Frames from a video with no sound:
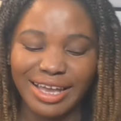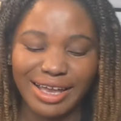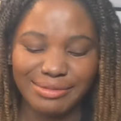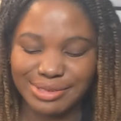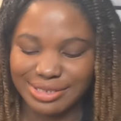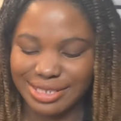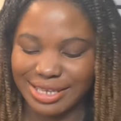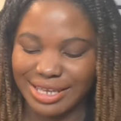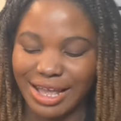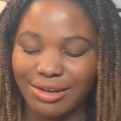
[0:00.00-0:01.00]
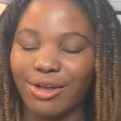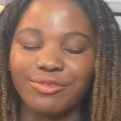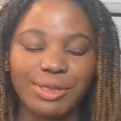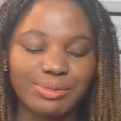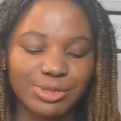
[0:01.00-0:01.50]
I'm scared. I
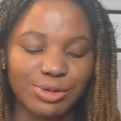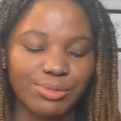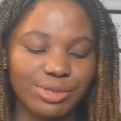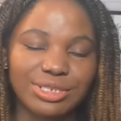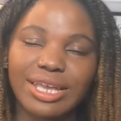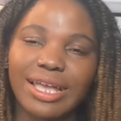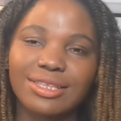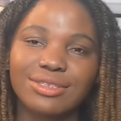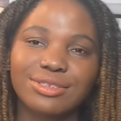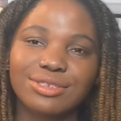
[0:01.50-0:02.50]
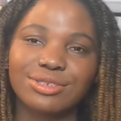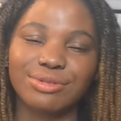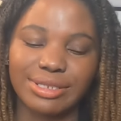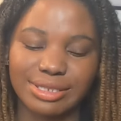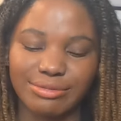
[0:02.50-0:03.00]
love them so much. I just
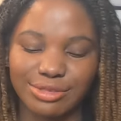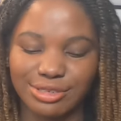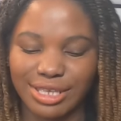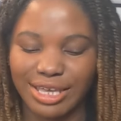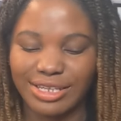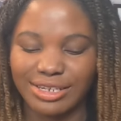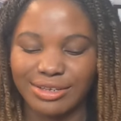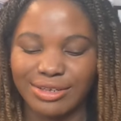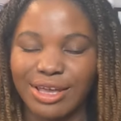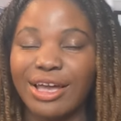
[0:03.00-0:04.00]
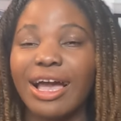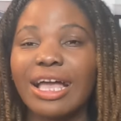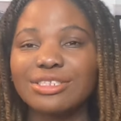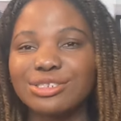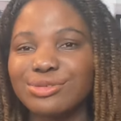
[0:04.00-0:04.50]
want them together.
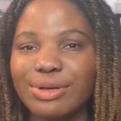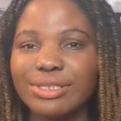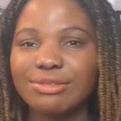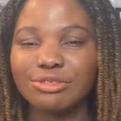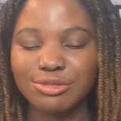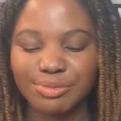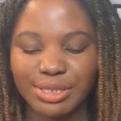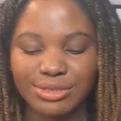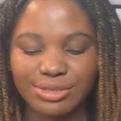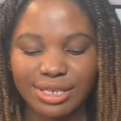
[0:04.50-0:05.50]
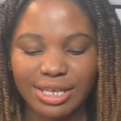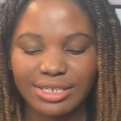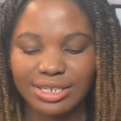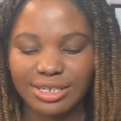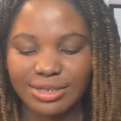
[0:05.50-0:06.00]
I just want them to be
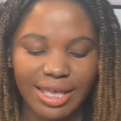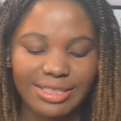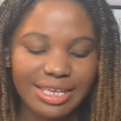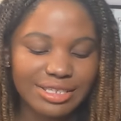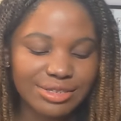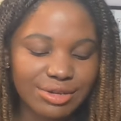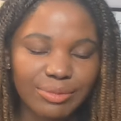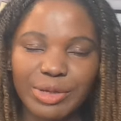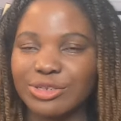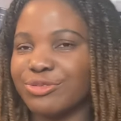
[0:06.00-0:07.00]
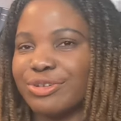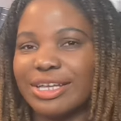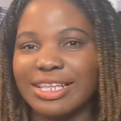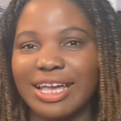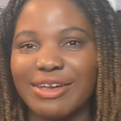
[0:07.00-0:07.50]
together. And they talk about the
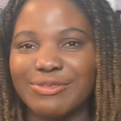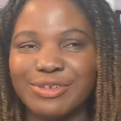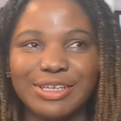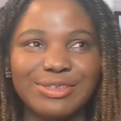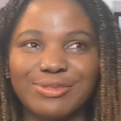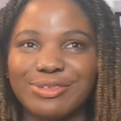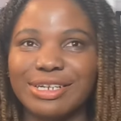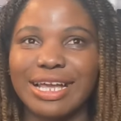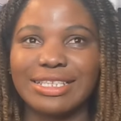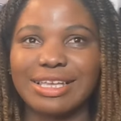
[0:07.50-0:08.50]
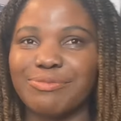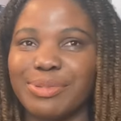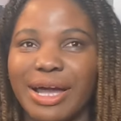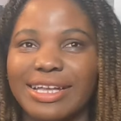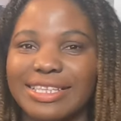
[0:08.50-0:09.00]
father and Feno feel like the
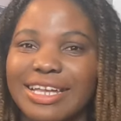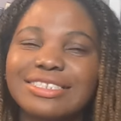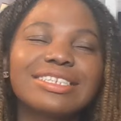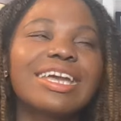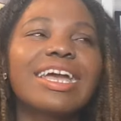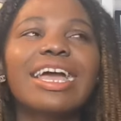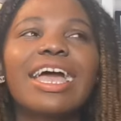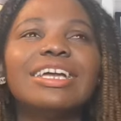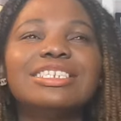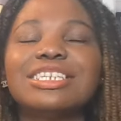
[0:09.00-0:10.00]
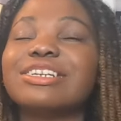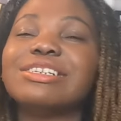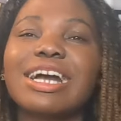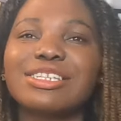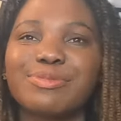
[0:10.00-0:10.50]
partners. And Shira
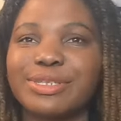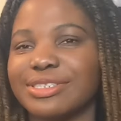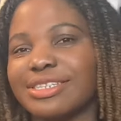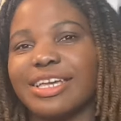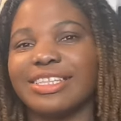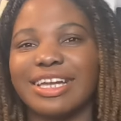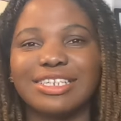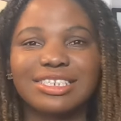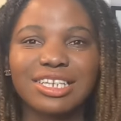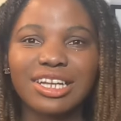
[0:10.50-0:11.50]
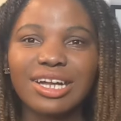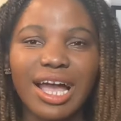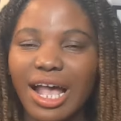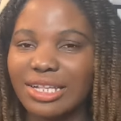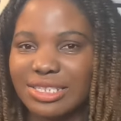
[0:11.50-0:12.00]
has been saying that Shira
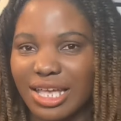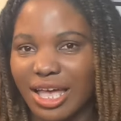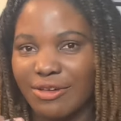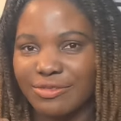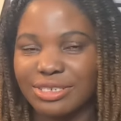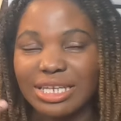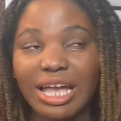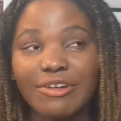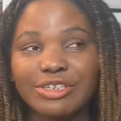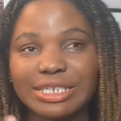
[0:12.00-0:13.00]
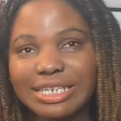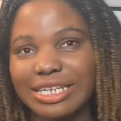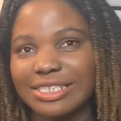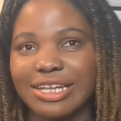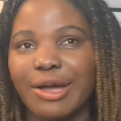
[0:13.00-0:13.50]
has had she have a
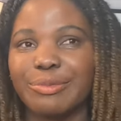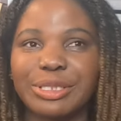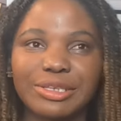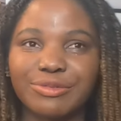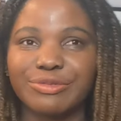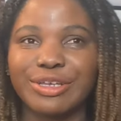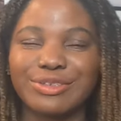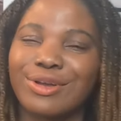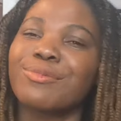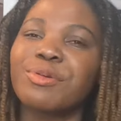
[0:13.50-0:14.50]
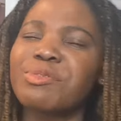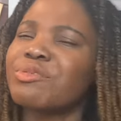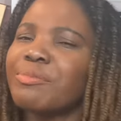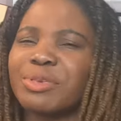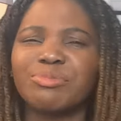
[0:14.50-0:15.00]
great time in Inferno. Remember
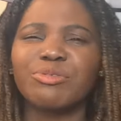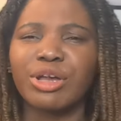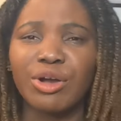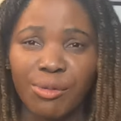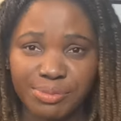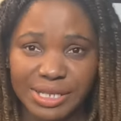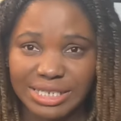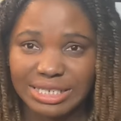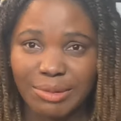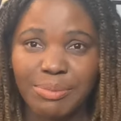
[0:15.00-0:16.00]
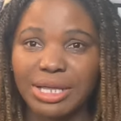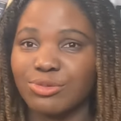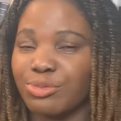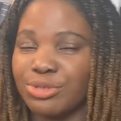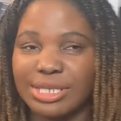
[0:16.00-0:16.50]
when people were complaining about the
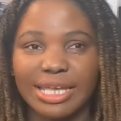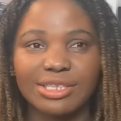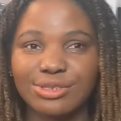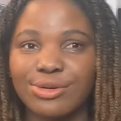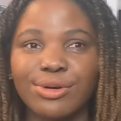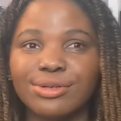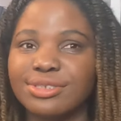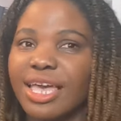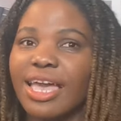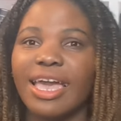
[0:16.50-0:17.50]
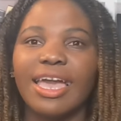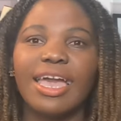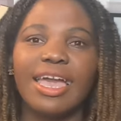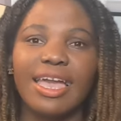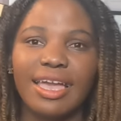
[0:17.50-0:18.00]
potatoes
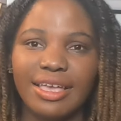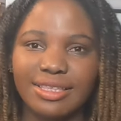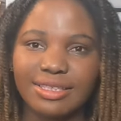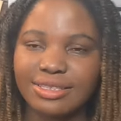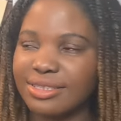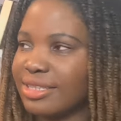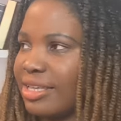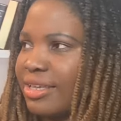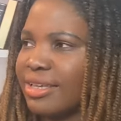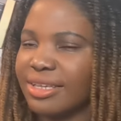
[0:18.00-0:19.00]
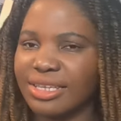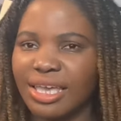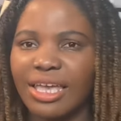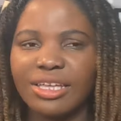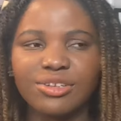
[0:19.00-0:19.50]
and the
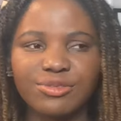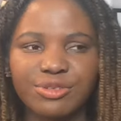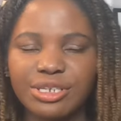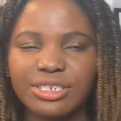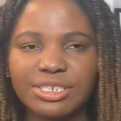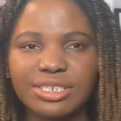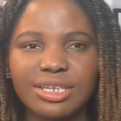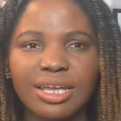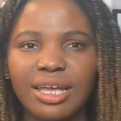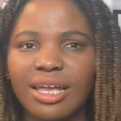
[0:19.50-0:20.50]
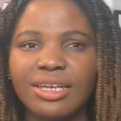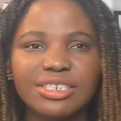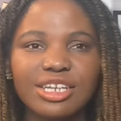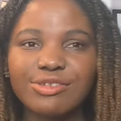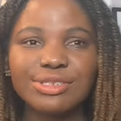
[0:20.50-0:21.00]
can of fish?
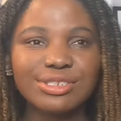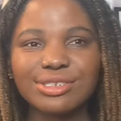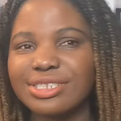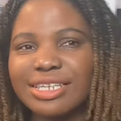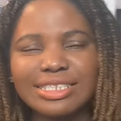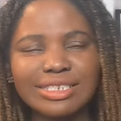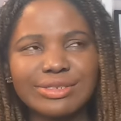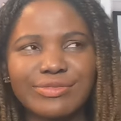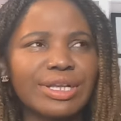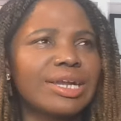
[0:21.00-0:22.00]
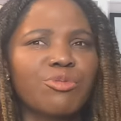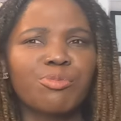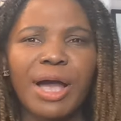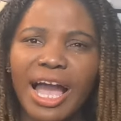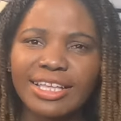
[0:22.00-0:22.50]
she was to say just feel like
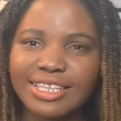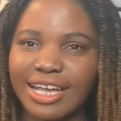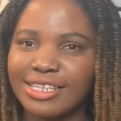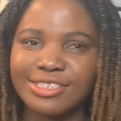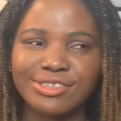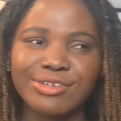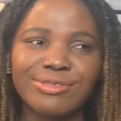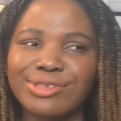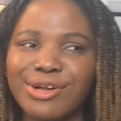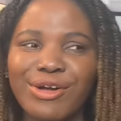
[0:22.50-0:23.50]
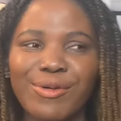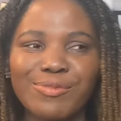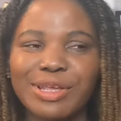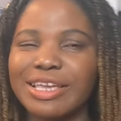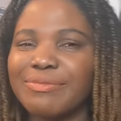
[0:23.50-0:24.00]
paradise so no
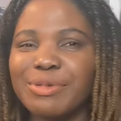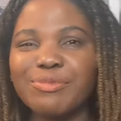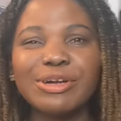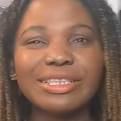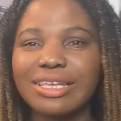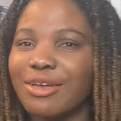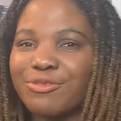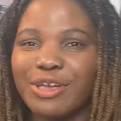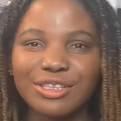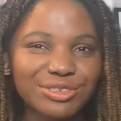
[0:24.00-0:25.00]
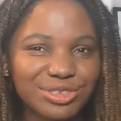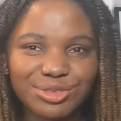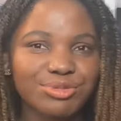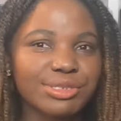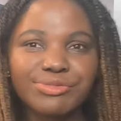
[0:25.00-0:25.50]
complaint people in inferno
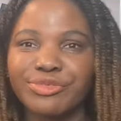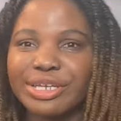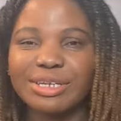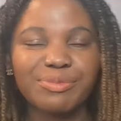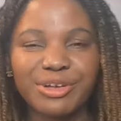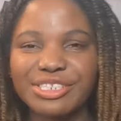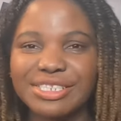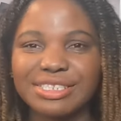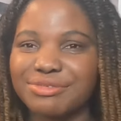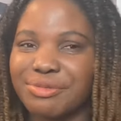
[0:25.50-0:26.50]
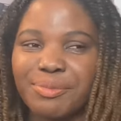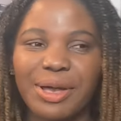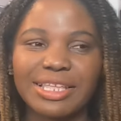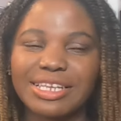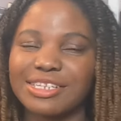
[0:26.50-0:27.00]
2 was very positive
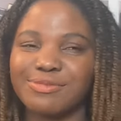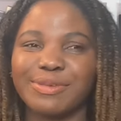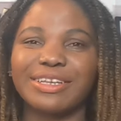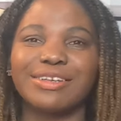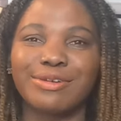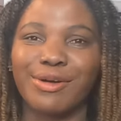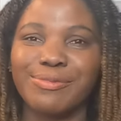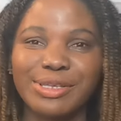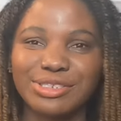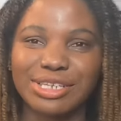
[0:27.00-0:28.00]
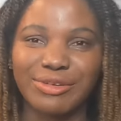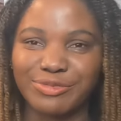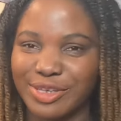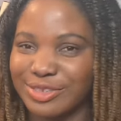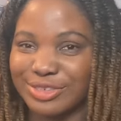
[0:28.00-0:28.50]
about their experience compared to
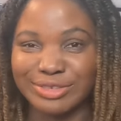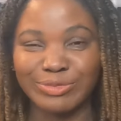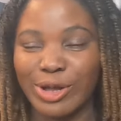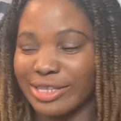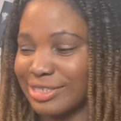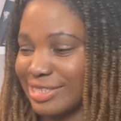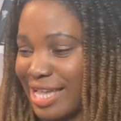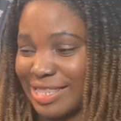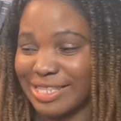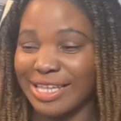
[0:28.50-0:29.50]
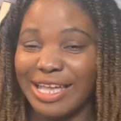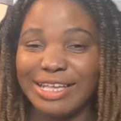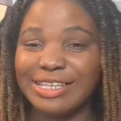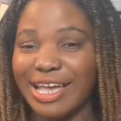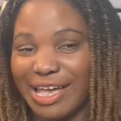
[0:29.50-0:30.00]
inferno 1 and
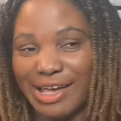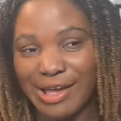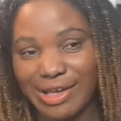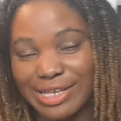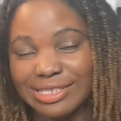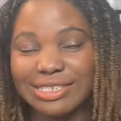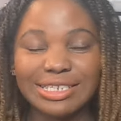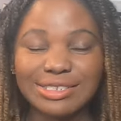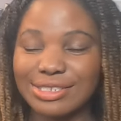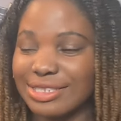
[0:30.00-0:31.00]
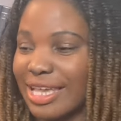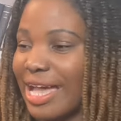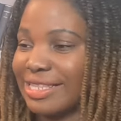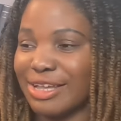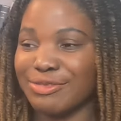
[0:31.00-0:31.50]
uh said,
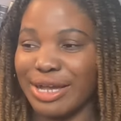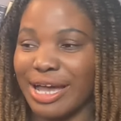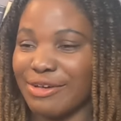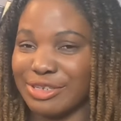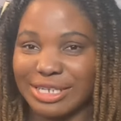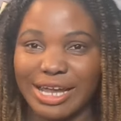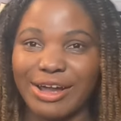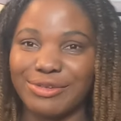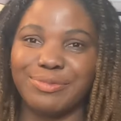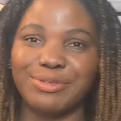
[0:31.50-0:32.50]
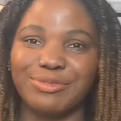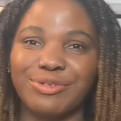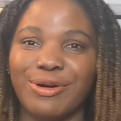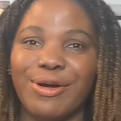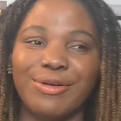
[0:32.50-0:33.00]
i never have a car
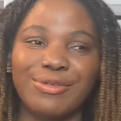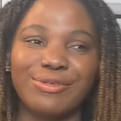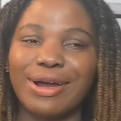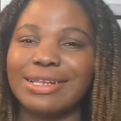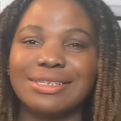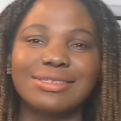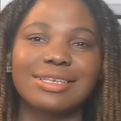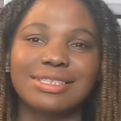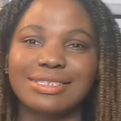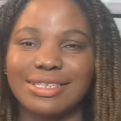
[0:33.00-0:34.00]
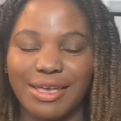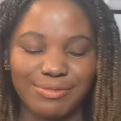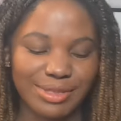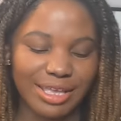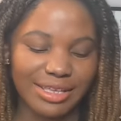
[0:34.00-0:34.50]
before why you say the
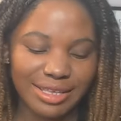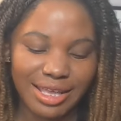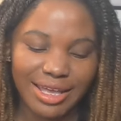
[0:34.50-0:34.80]
same thing